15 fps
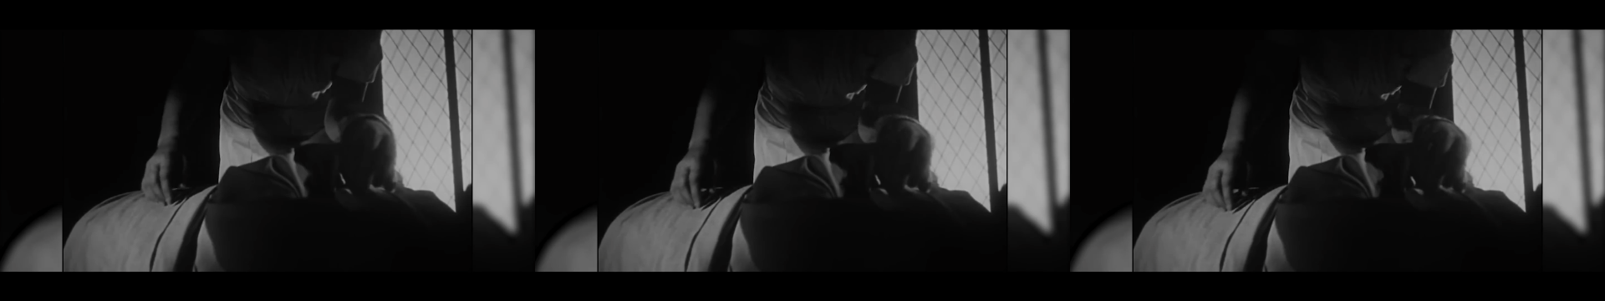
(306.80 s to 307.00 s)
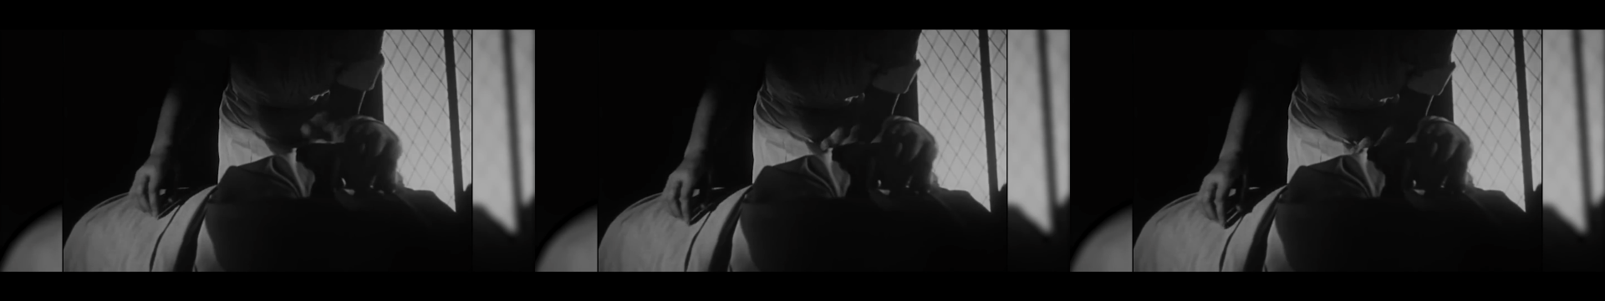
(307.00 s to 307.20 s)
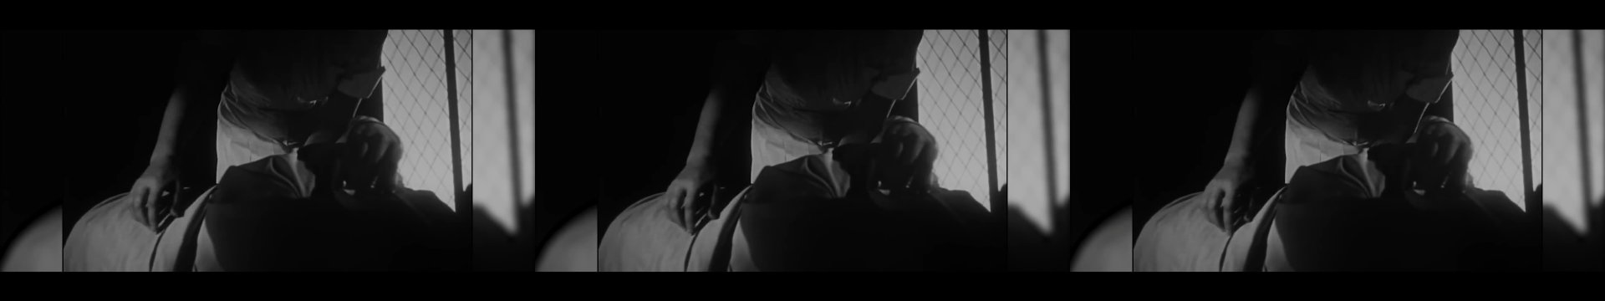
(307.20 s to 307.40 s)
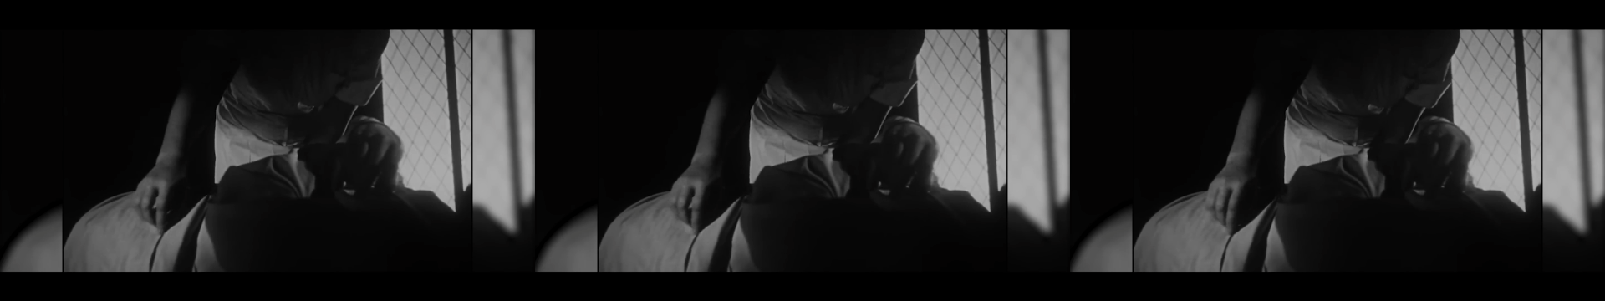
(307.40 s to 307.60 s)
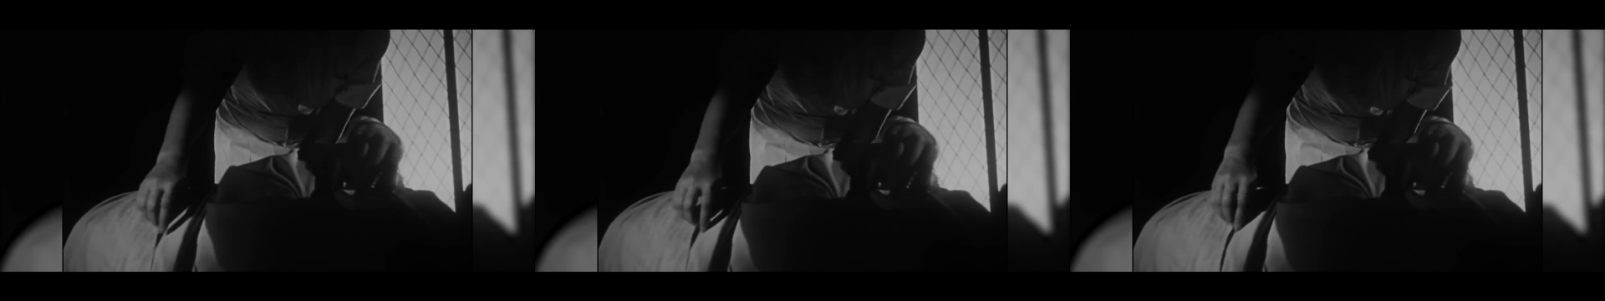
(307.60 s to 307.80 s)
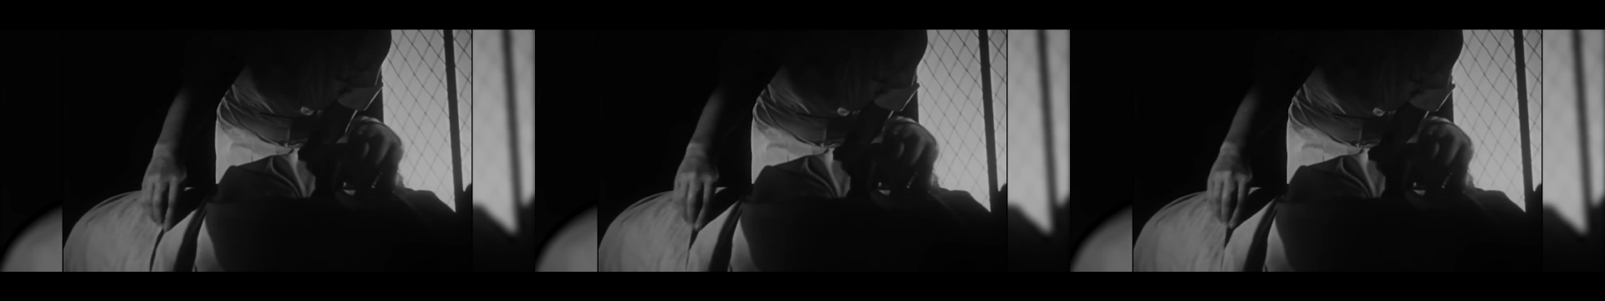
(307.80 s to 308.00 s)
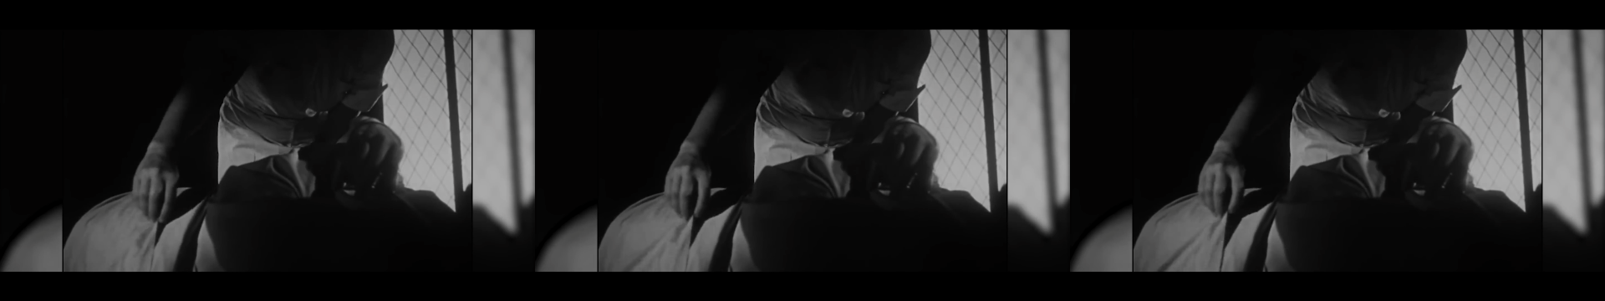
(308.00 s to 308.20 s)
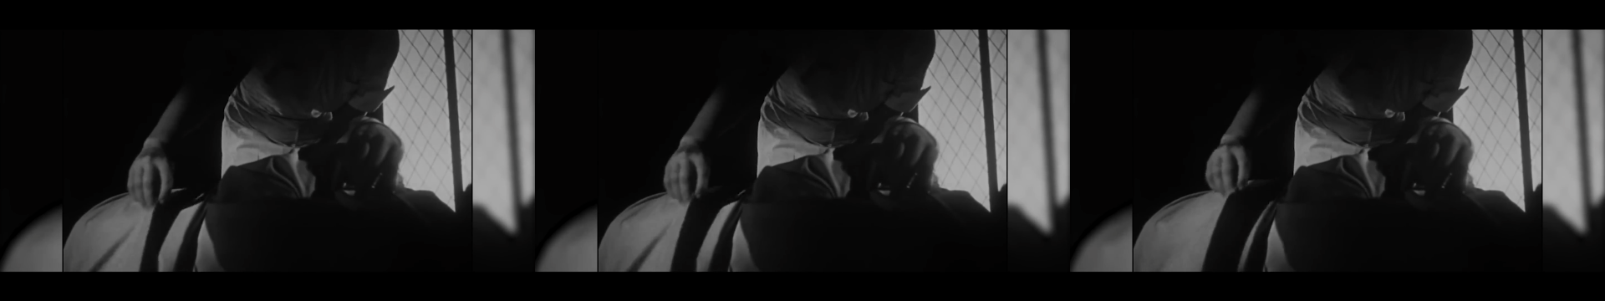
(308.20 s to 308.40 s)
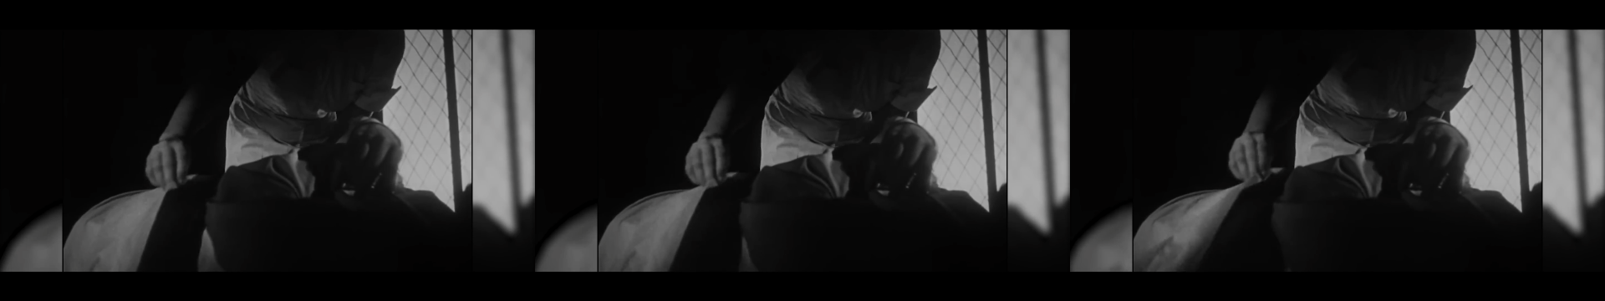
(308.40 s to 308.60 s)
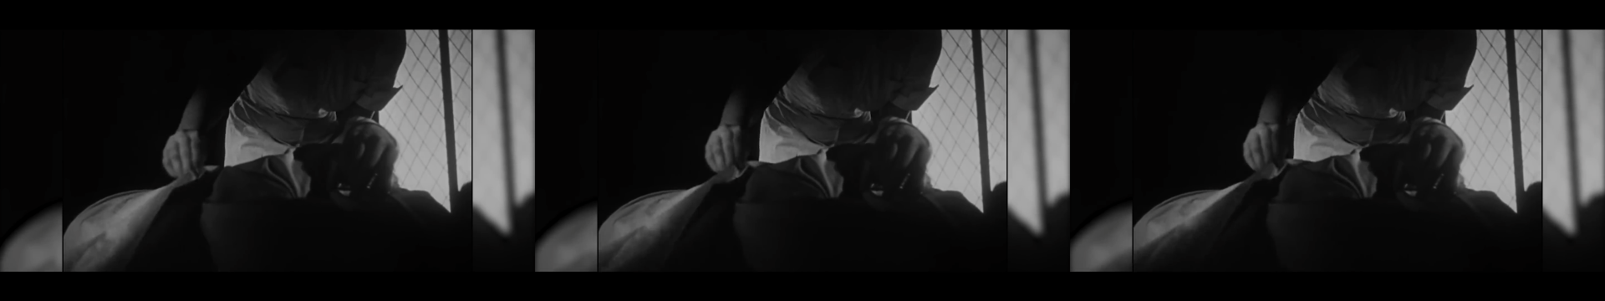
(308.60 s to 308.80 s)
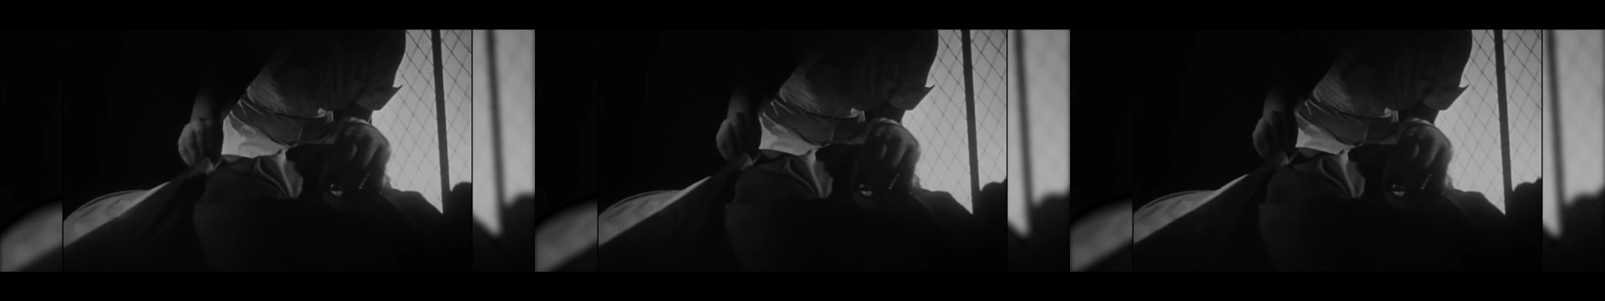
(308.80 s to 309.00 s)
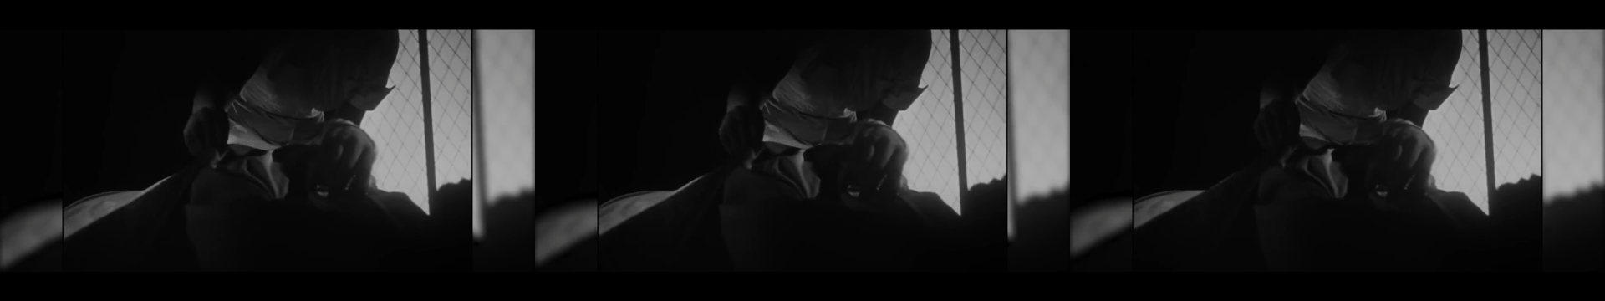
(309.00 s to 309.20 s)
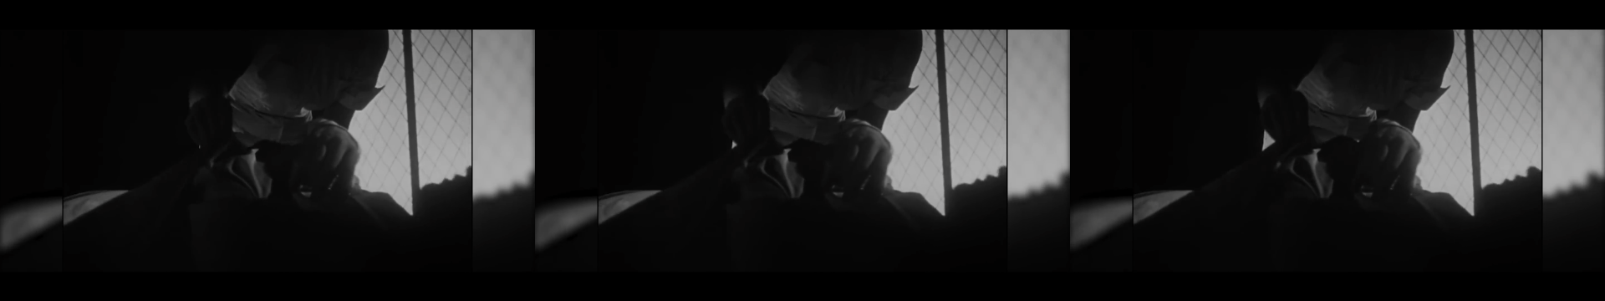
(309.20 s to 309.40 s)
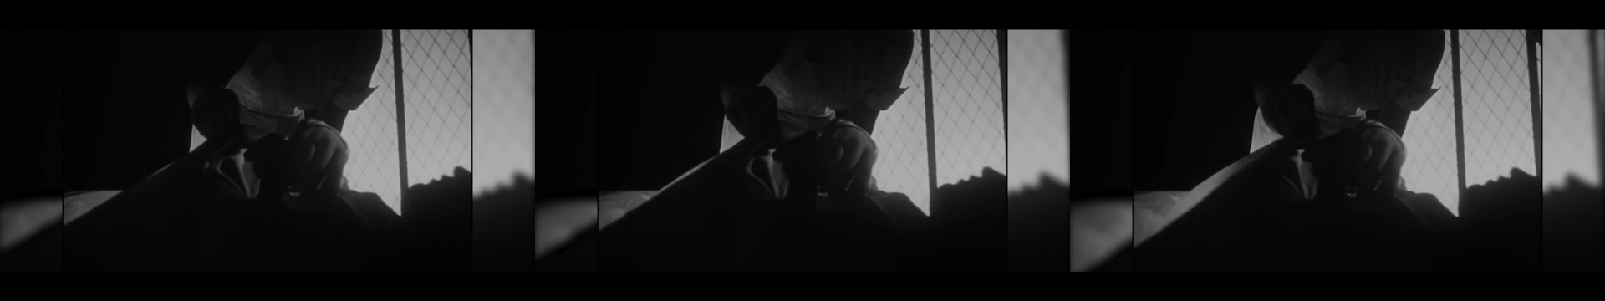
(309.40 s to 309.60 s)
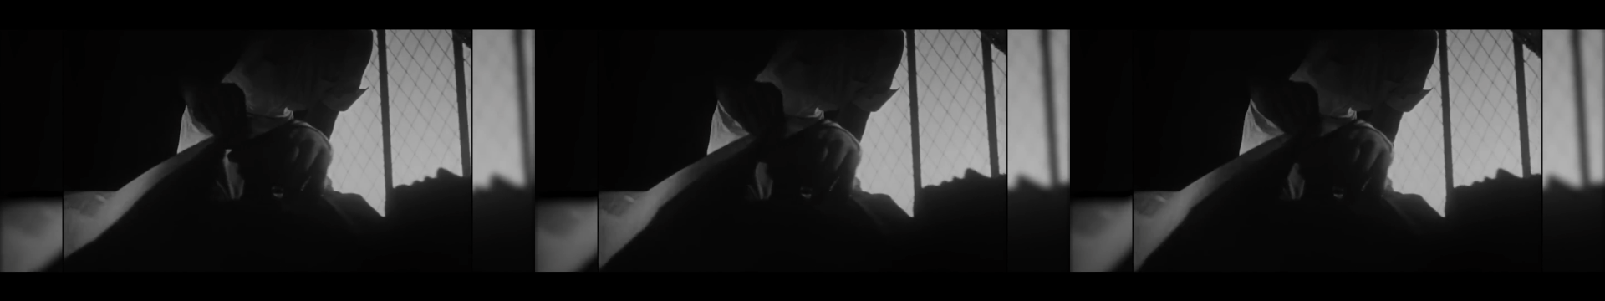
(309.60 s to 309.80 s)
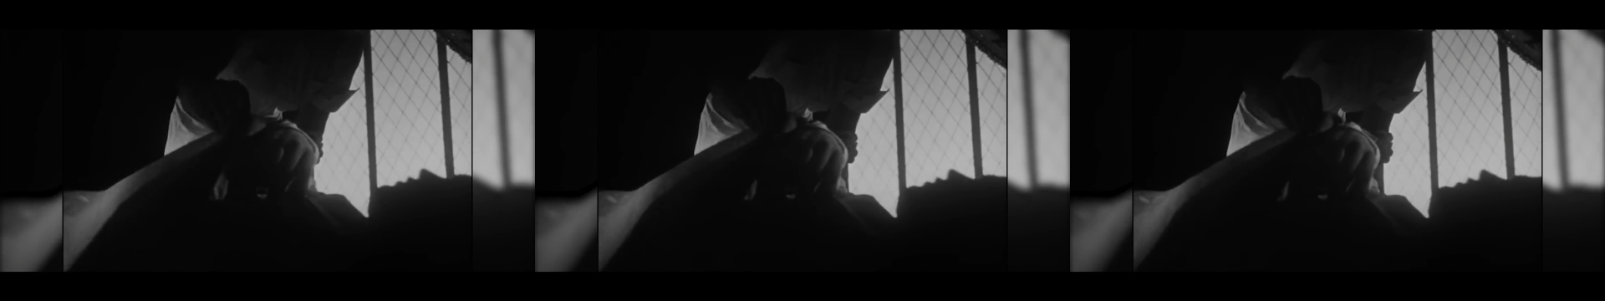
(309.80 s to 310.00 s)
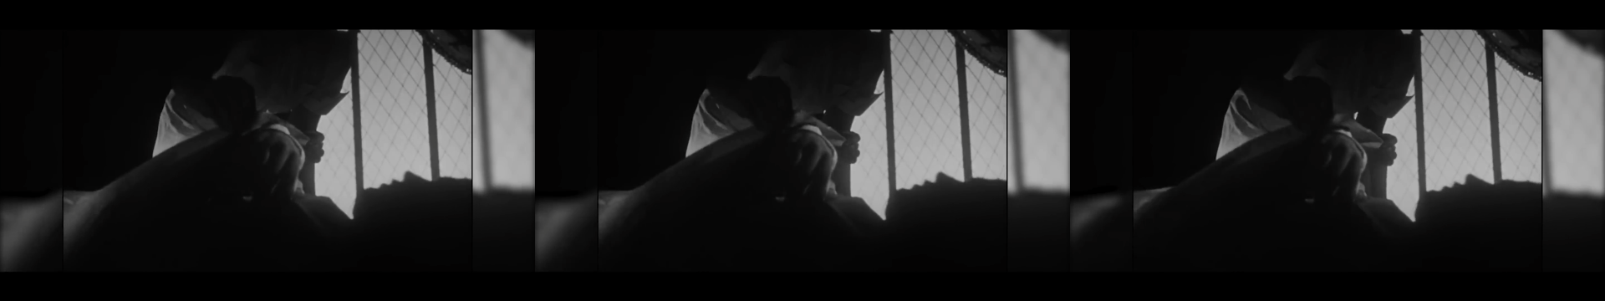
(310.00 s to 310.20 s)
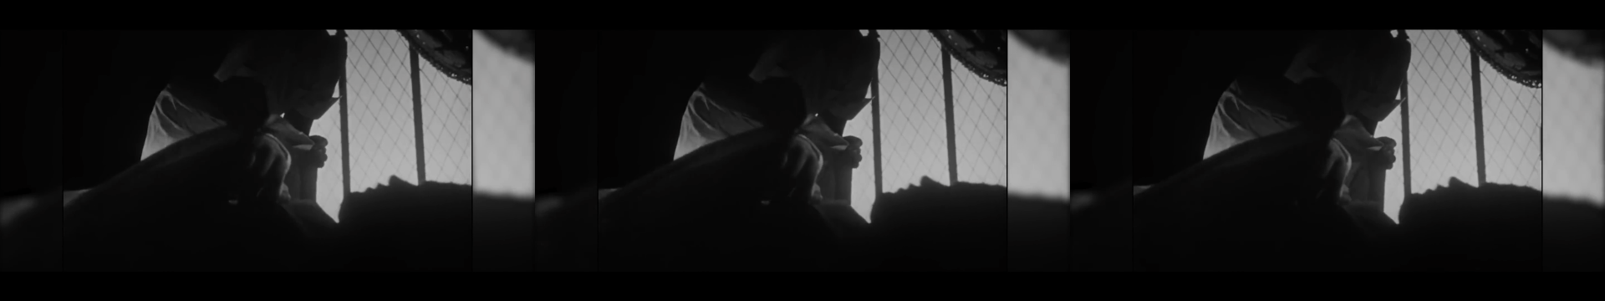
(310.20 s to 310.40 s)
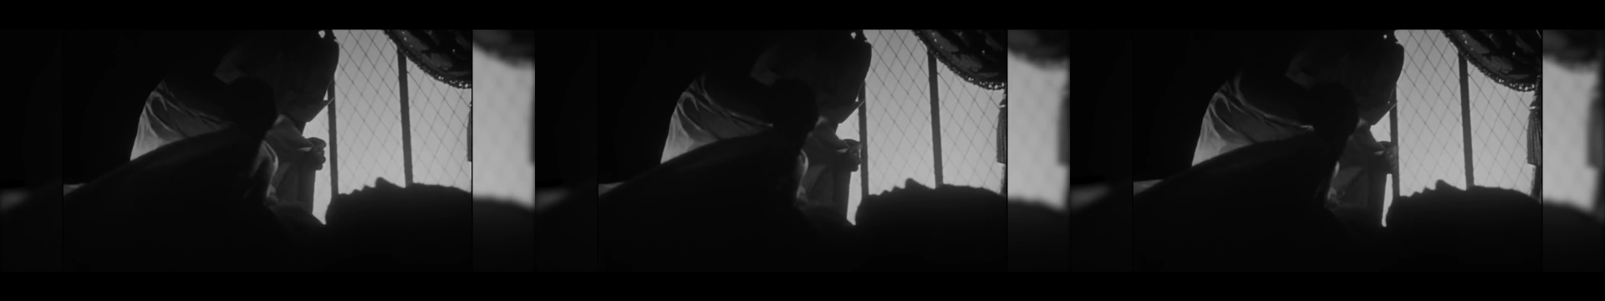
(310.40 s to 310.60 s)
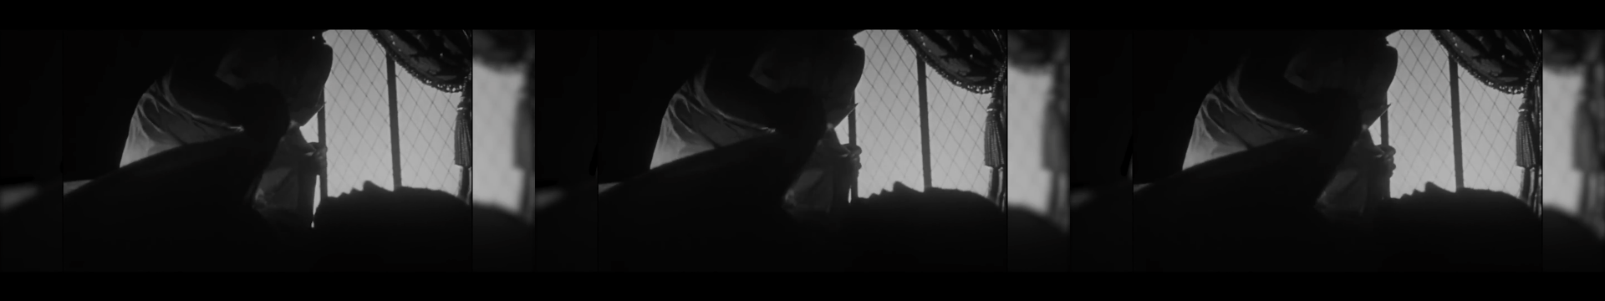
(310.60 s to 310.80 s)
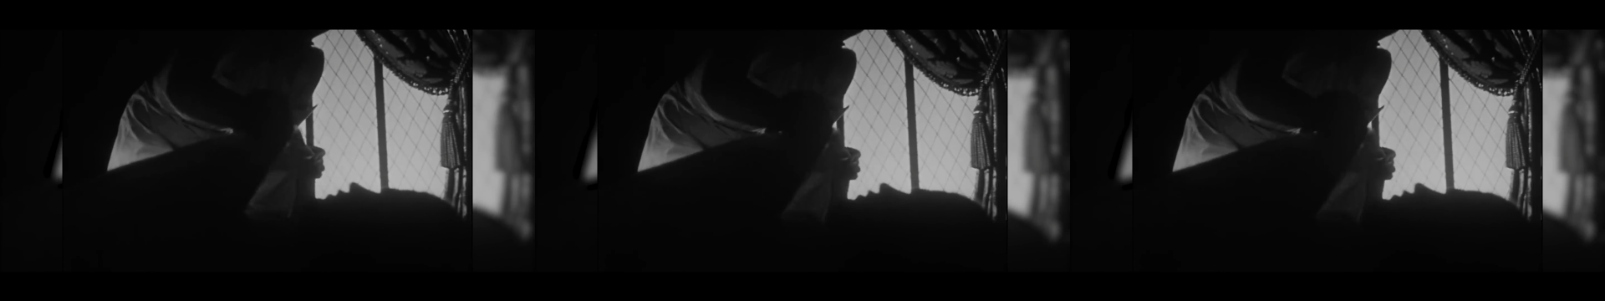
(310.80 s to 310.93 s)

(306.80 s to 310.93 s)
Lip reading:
Nobody's mouth can be seen.